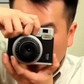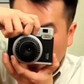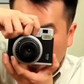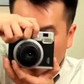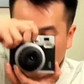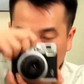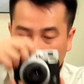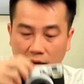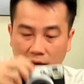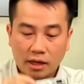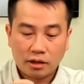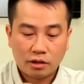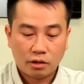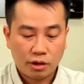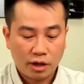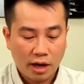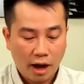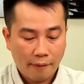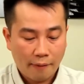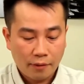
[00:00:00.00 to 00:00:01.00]
that, okay? So
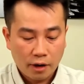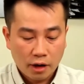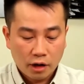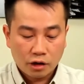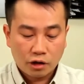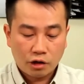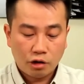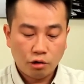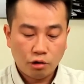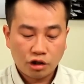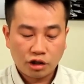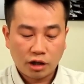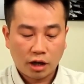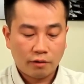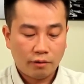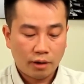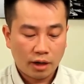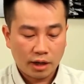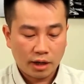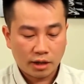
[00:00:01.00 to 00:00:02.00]
you have two shutter
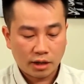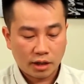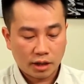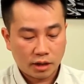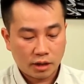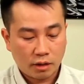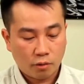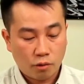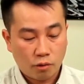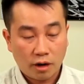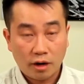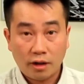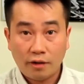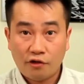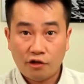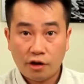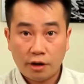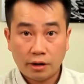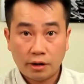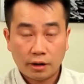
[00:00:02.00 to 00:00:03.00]
releases, one in the
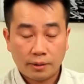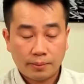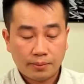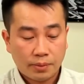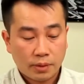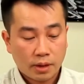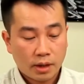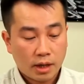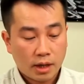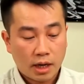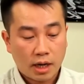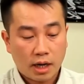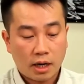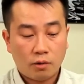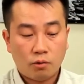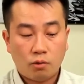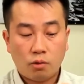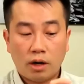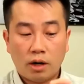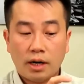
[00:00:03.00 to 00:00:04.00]
front
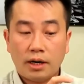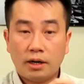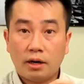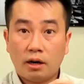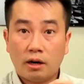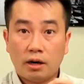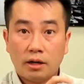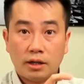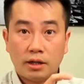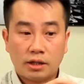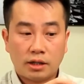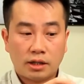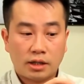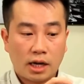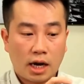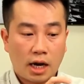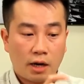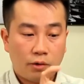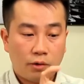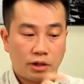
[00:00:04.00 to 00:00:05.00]
and one on the
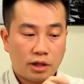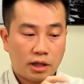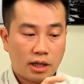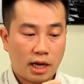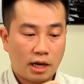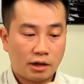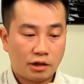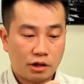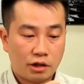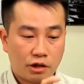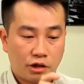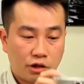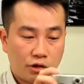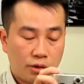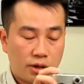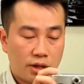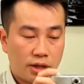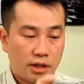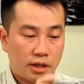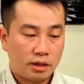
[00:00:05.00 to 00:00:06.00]
side, which allows you to shoot
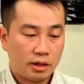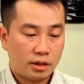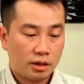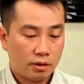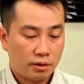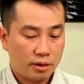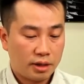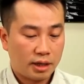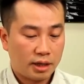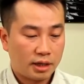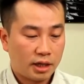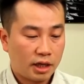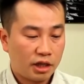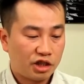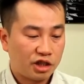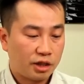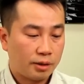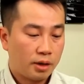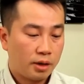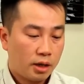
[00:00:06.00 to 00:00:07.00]
in this
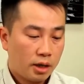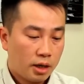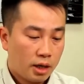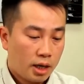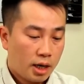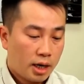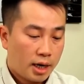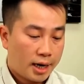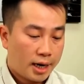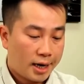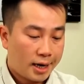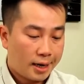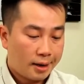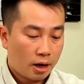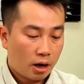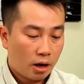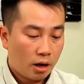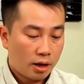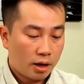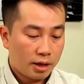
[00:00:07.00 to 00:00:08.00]
orientation.
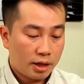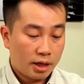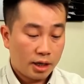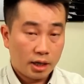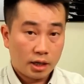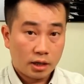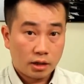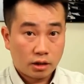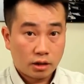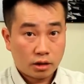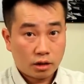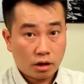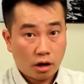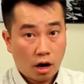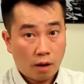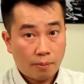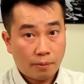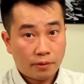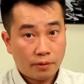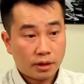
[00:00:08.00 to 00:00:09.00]
On the
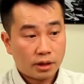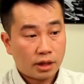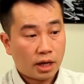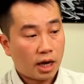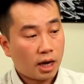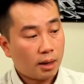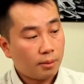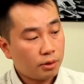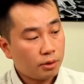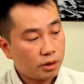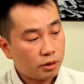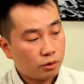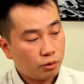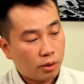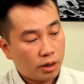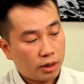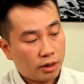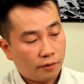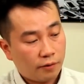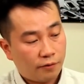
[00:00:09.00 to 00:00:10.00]
top of this camera is
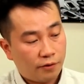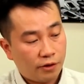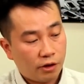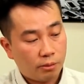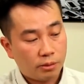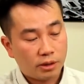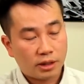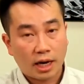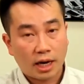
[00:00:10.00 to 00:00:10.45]
where the film is